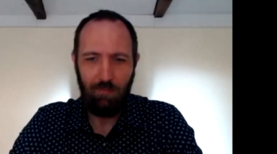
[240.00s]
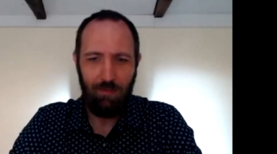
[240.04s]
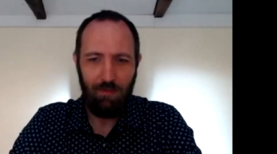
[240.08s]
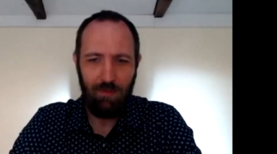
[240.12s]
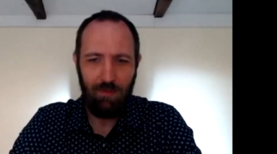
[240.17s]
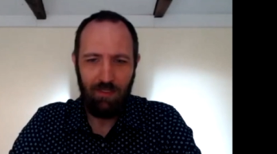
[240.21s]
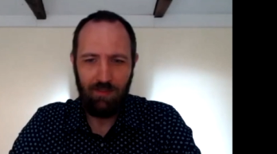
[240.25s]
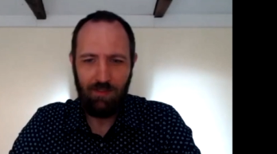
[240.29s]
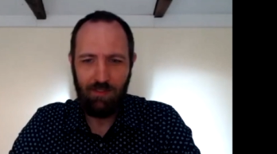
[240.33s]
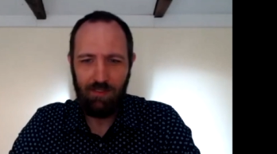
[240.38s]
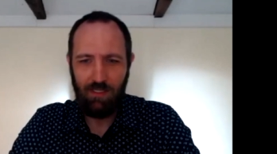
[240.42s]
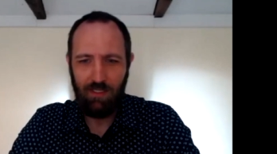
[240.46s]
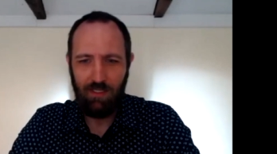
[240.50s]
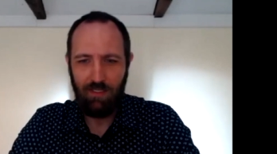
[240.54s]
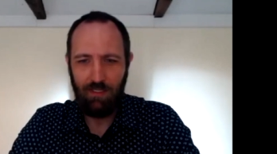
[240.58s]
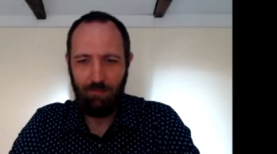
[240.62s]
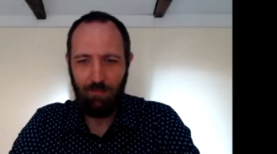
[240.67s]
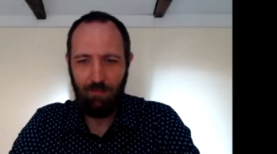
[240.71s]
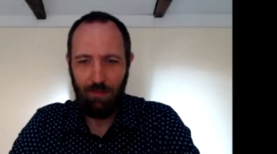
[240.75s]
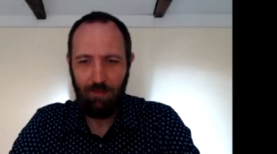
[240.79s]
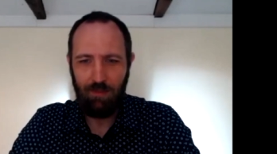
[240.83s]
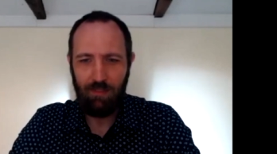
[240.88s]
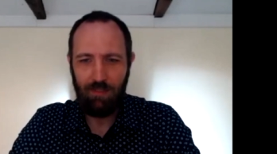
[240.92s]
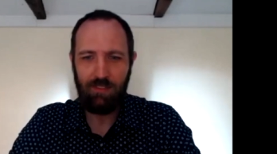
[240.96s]
maybe there's
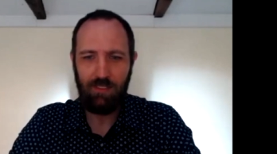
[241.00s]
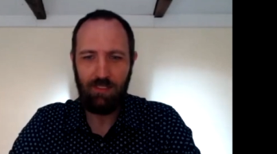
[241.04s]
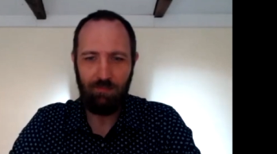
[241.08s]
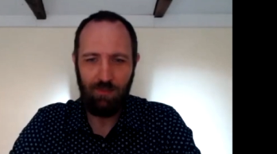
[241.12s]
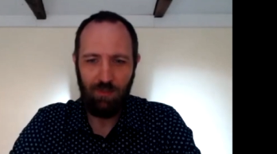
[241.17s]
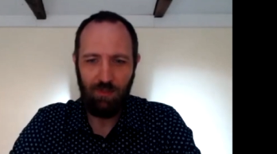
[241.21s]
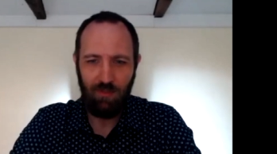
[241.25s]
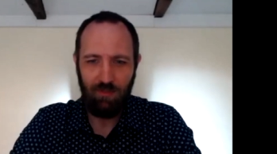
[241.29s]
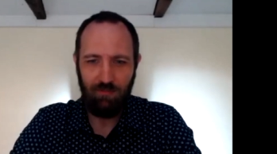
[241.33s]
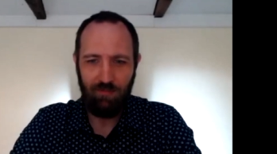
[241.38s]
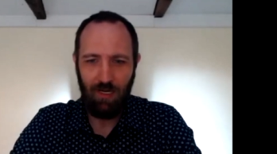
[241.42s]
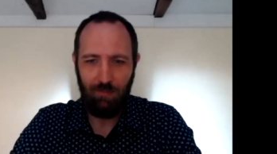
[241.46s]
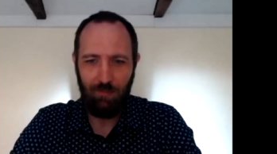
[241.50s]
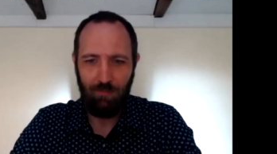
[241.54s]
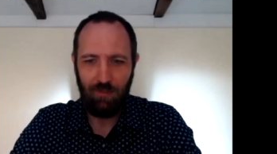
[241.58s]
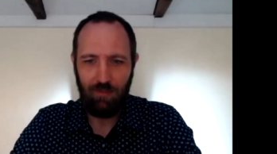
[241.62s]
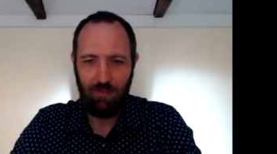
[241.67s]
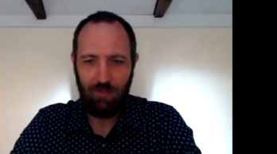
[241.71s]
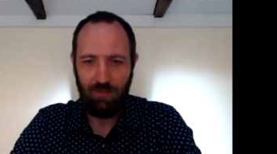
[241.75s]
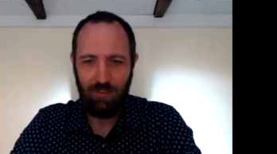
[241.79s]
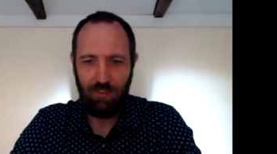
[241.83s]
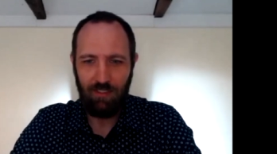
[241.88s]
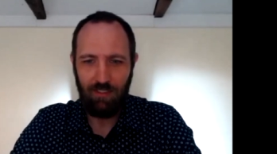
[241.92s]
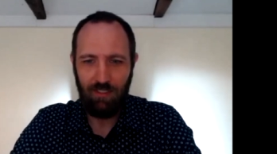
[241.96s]
some sort of
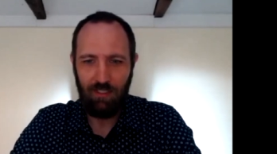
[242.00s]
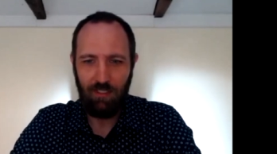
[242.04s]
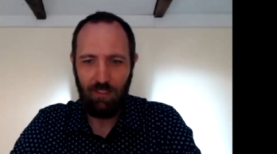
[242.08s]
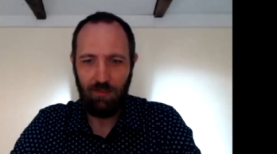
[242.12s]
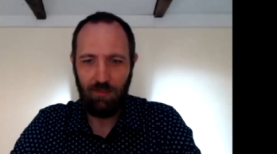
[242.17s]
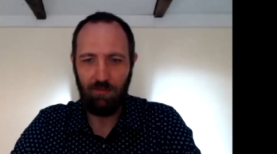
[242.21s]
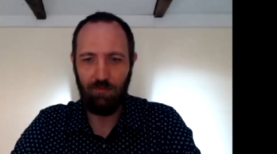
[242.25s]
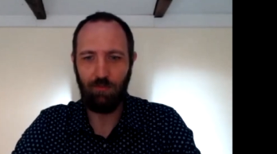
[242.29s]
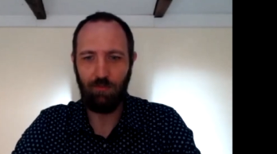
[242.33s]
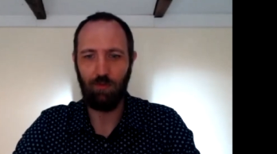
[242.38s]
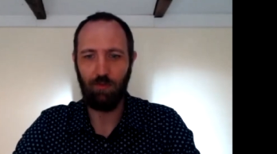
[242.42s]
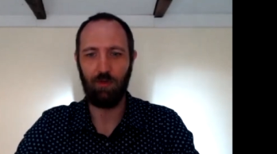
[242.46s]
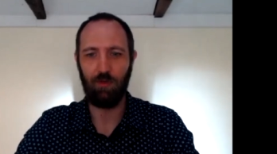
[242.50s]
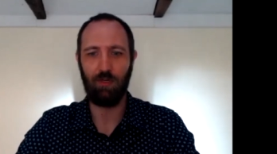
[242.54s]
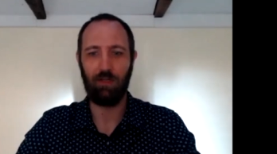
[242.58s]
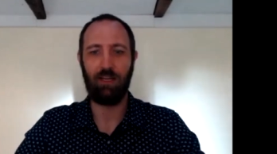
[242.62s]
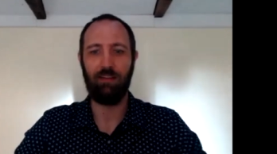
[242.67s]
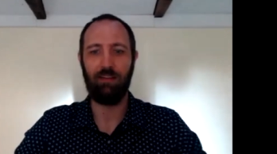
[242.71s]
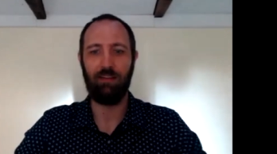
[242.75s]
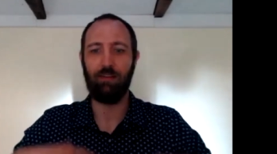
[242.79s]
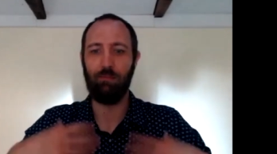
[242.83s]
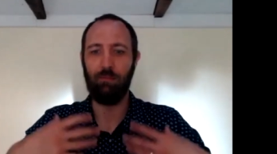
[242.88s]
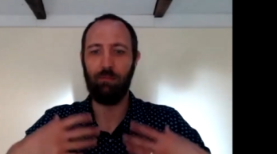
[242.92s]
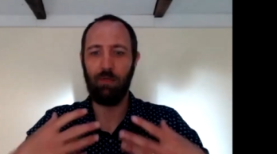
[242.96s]
opportunity here for
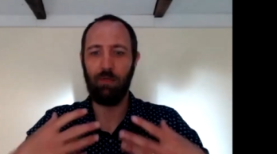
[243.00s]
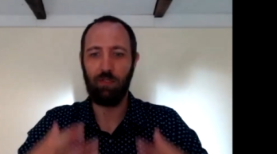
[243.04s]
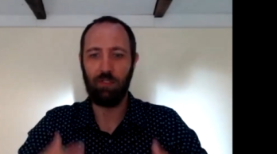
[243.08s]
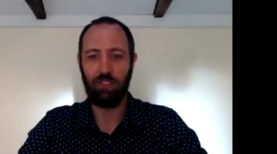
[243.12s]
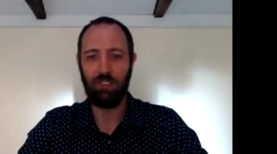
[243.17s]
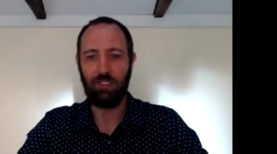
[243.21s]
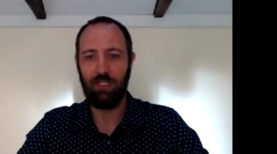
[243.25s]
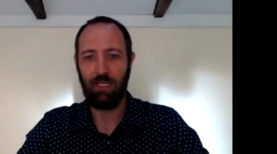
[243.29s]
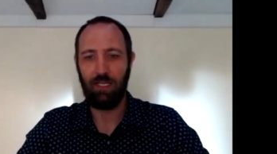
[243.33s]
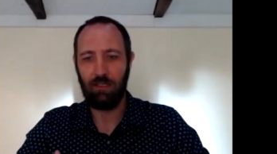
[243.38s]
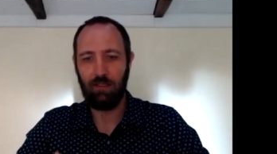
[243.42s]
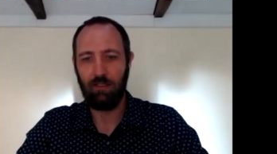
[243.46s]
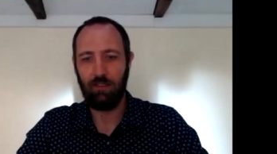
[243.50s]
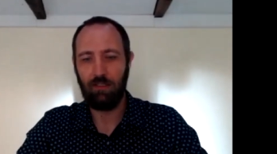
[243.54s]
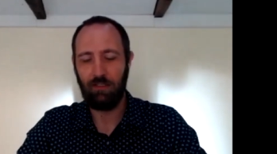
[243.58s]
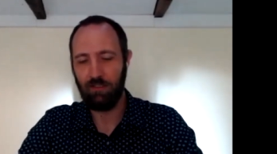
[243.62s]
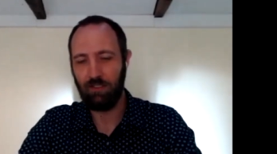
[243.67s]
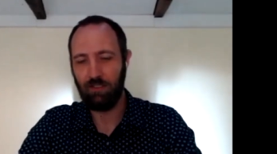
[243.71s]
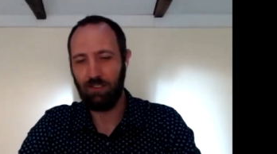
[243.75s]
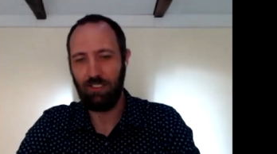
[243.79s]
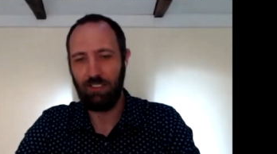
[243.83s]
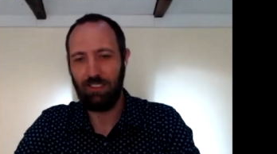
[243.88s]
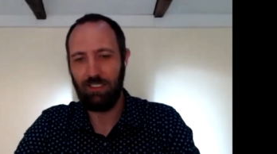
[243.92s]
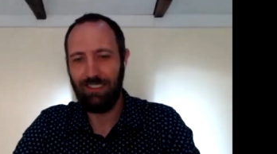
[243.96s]
kind of emerging
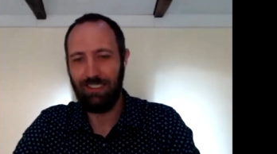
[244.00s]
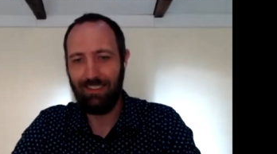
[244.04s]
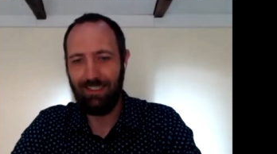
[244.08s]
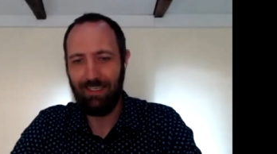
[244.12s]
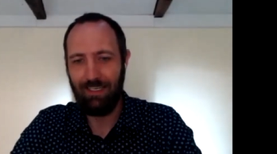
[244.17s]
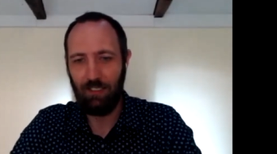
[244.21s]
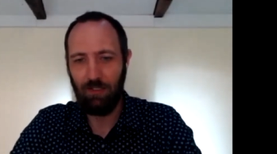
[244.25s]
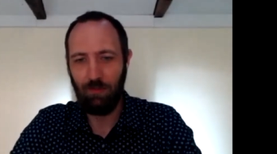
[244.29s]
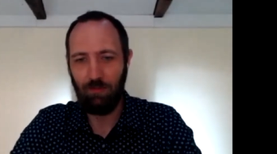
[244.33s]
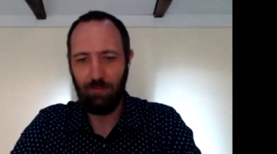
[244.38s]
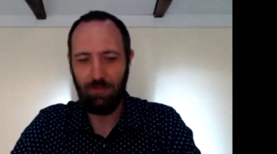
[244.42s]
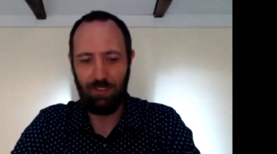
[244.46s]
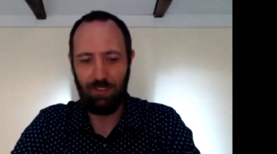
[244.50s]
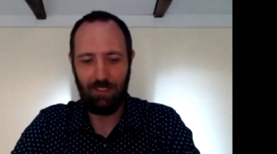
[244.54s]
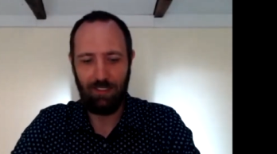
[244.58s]
technology to help